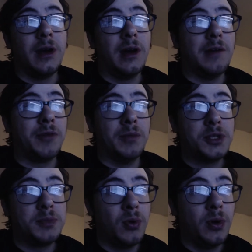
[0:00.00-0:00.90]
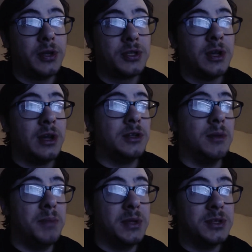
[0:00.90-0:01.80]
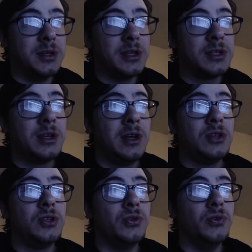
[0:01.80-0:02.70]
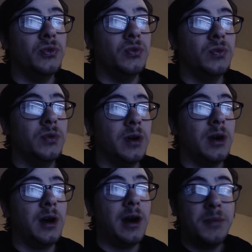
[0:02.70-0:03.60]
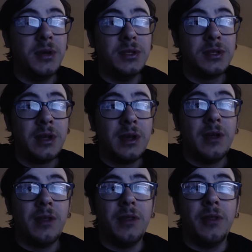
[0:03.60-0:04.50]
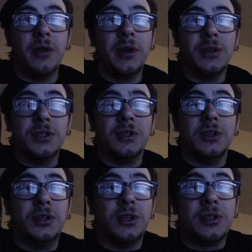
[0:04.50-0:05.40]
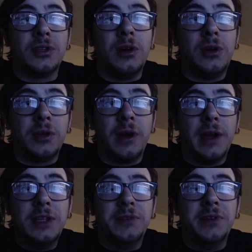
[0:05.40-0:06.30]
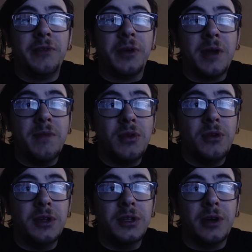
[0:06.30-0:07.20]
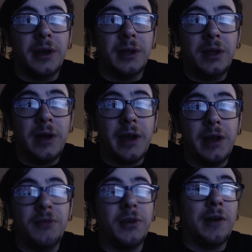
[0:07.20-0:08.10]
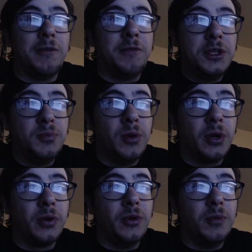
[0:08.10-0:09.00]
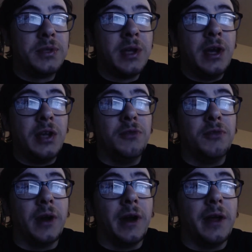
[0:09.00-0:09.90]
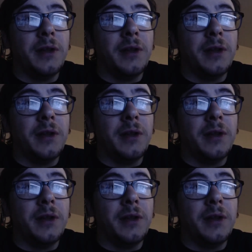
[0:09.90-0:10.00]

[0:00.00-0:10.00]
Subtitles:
from sports to business to hobbies. There's just all kinds of different communities online. You've got Facebook groups, you've got